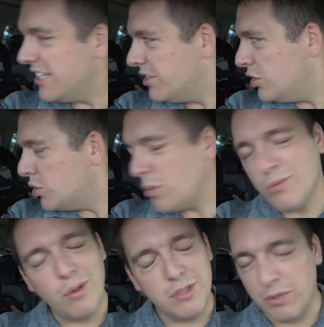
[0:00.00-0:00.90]
Just won't
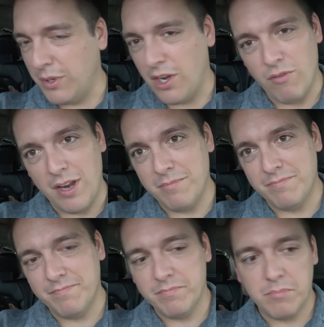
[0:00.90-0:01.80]
know till we know, right?
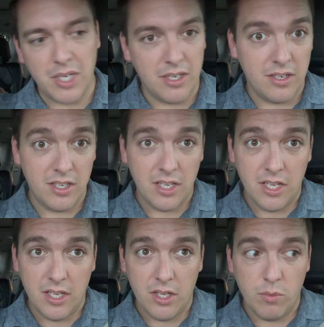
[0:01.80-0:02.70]
But
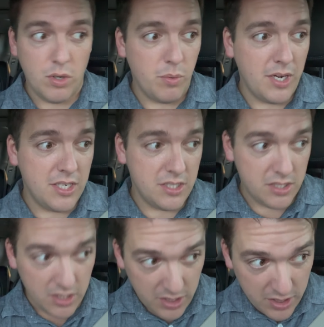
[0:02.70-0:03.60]
what a way
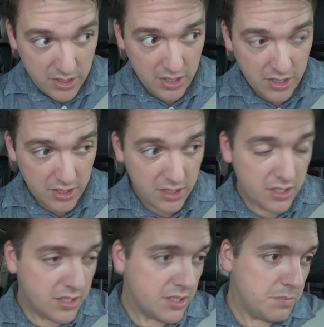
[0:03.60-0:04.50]
to, to
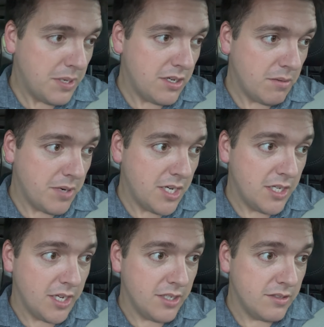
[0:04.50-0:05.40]
spend our Monday
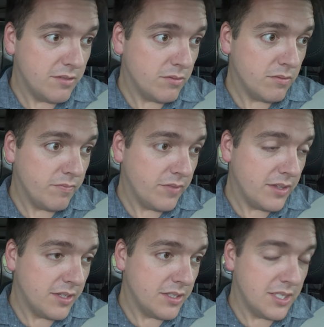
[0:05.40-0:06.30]
night.
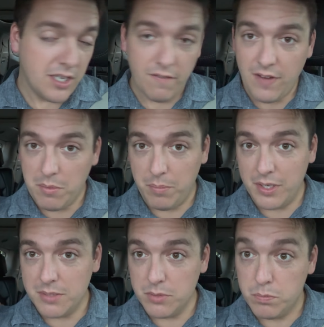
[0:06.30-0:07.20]
Seeing our family play
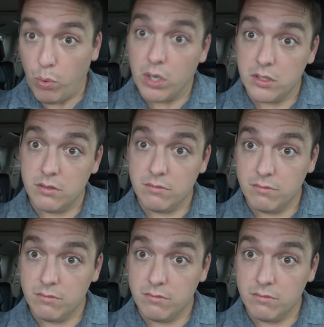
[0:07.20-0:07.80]
some sports.